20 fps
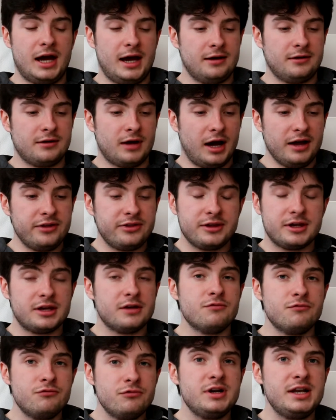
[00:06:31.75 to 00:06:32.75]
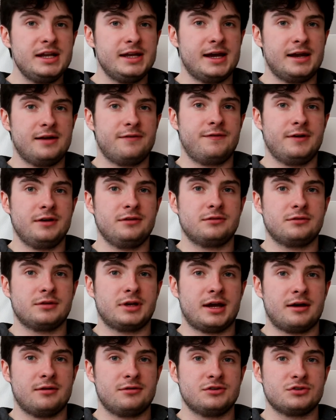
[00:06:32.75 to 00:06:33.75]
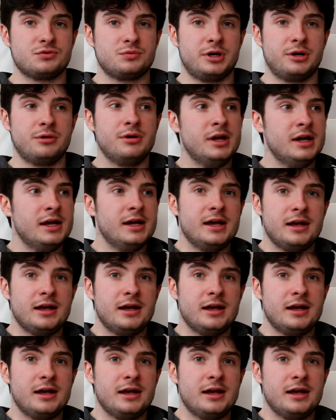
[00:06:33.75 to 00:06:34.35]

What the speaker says: and I think it really elevates the characters well,